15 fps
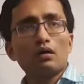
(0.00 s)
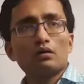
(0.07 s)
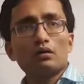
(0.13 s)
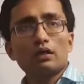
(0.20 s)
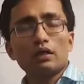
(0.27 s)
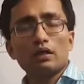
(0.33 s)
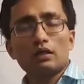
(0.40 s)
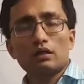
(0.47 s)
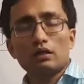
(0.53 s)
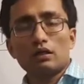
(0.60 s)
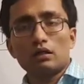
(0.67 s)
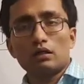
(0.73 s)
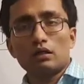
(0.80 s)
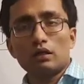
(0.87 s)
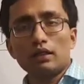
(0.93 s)

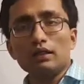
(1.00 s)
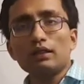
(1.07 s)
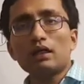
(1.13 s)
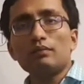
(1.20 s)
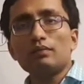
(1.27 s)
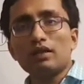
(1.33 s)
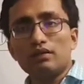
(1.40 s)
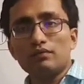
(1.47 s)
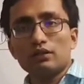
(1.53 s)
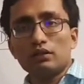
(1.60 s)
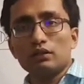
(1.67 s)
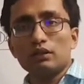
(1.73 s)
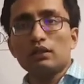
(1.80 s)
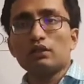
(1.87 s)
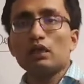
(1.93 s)
their income
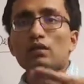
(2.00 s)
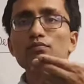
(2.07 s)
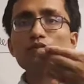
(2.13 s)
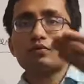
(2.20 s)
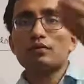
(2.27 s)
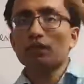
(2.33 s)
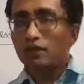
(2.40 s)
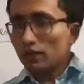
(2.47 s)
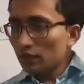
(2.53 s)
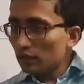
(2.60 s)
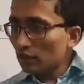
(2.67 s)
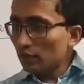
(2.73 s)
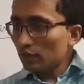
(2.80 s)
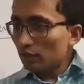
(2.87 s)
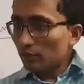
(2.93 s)
level,
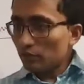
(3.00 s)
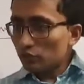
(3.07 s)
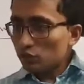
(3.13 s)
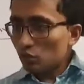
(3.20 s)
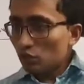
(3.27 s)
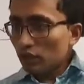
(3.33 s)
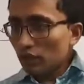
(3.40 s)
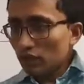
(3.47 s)
so